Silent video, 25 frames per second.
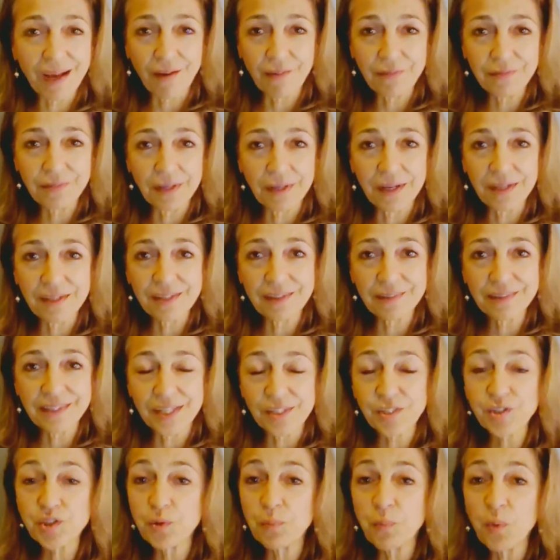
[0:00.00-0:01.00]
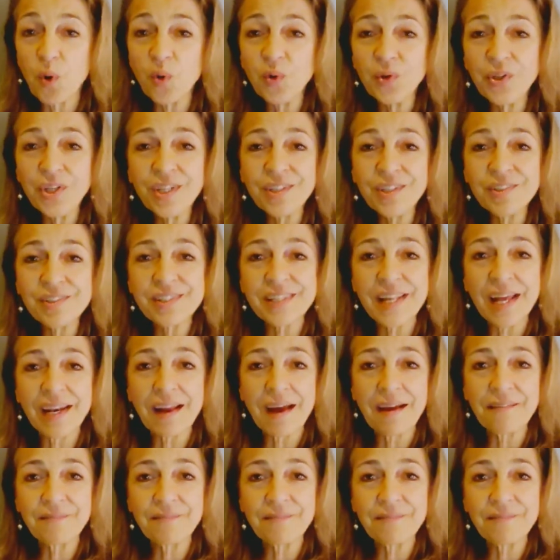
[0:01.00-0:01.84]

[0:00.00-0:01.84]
of the testimonials that